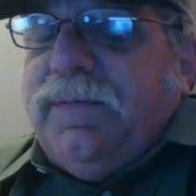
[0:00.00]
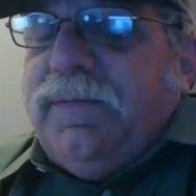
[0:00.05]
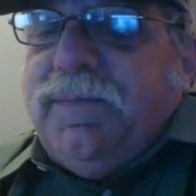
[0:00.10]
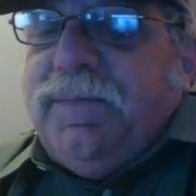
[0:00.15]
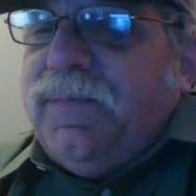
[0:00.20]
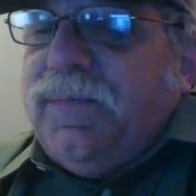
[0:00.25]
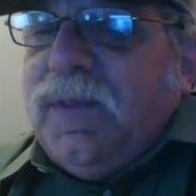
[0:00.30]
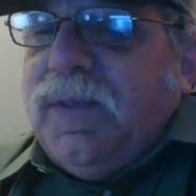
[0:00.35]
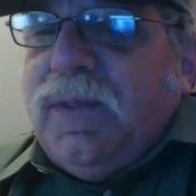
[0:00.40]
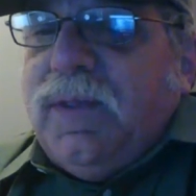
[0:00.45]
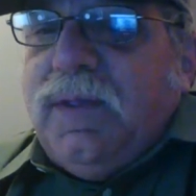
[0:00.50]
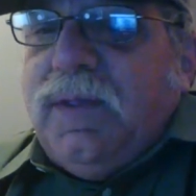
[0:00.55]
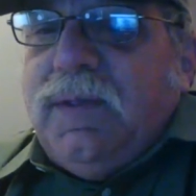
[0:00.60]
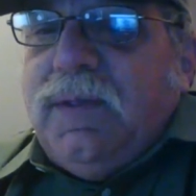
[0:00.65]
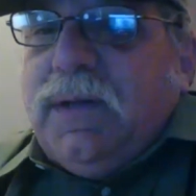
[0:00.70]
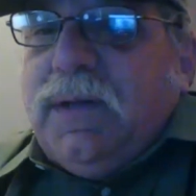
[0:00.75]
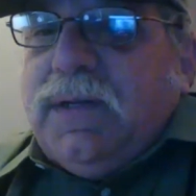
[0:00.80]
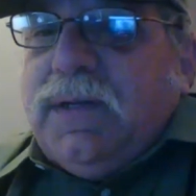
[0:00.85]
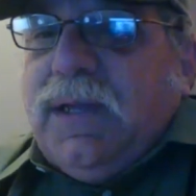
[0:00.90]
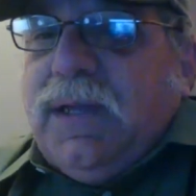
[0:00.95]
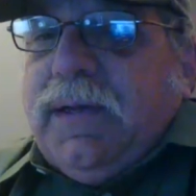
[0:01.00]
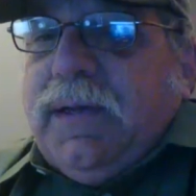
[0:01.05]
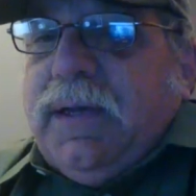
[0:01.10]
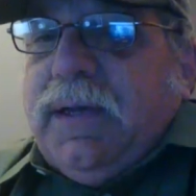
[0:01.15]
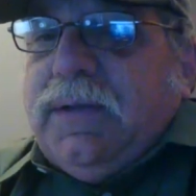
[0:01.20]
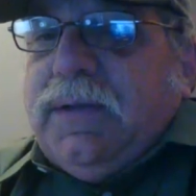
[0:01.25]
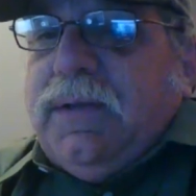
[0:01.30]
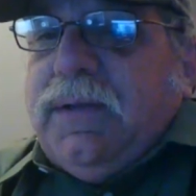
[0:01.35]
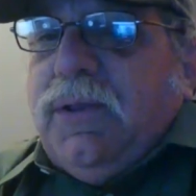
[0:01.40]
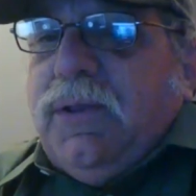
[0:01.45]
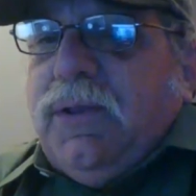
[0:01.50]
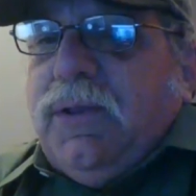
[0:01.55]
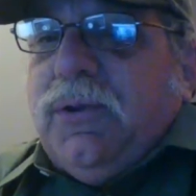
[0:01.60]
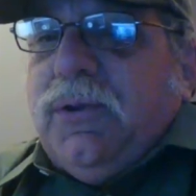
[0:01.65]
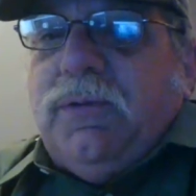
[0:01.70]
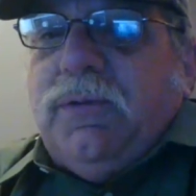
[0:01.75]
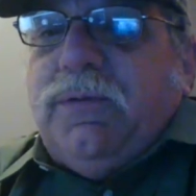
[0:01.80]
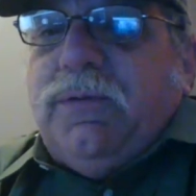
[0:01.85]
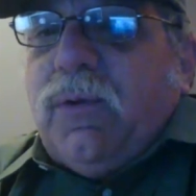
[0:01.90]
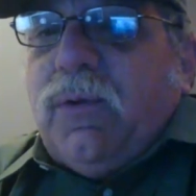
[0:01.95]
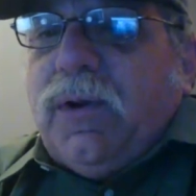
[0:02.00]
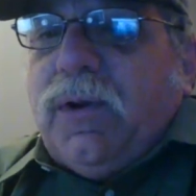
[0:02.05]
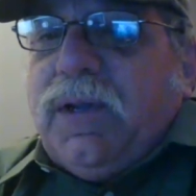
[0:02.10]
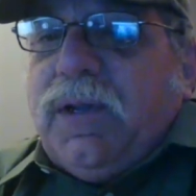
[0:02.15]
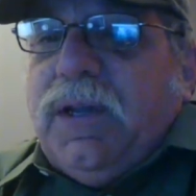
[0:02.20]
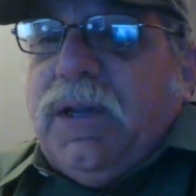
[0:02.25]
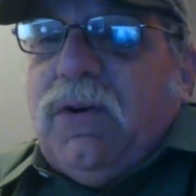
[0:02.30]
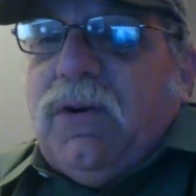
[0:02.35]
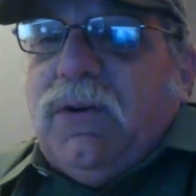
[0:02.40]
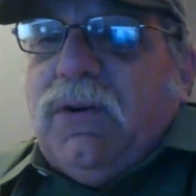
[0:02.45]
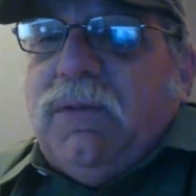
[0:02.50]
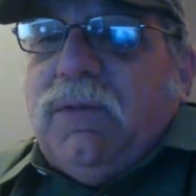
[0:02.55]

By the time I get to the third floor, I can't hardly move.